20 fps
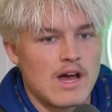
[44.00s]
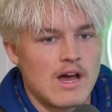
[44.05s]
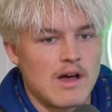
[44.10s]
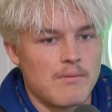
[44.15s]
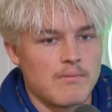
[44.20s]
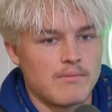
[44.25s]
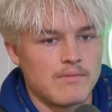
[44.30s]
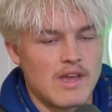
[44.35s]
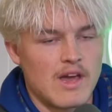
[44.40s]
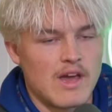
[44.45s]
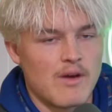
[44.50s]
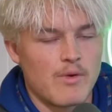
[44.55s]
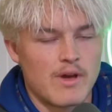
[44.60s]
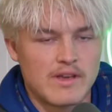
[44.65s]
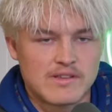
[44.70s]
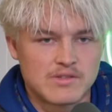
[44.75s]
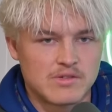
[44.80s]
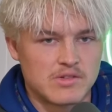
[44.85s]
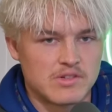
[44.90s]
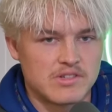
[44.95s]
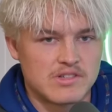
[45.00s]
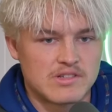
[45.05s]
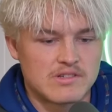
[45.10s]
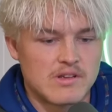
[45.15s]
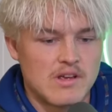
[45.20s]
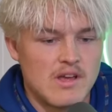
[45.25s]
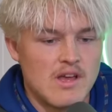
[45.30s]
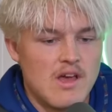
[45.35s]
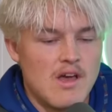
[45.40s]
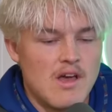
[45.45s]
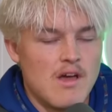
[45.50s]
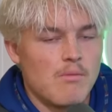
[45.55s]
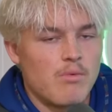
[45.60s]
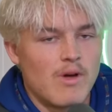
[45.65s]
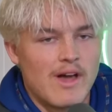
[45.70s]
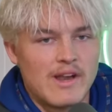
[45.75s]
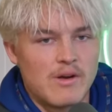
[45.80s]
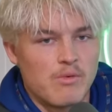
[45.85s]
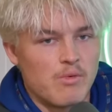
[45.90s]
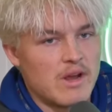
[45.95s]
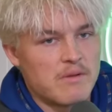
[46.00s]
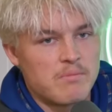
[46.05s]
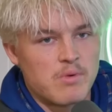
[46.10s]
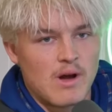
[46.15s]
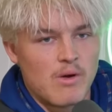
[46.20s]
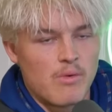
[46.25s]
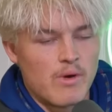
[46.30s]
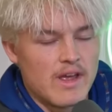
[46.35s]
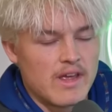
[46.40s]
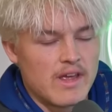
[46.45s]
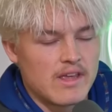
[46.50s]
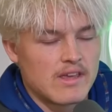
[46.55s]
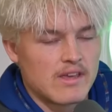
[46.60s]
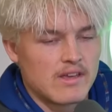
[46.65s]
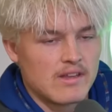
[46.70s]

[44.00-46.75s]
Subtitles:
we're sort of just playing it week by week.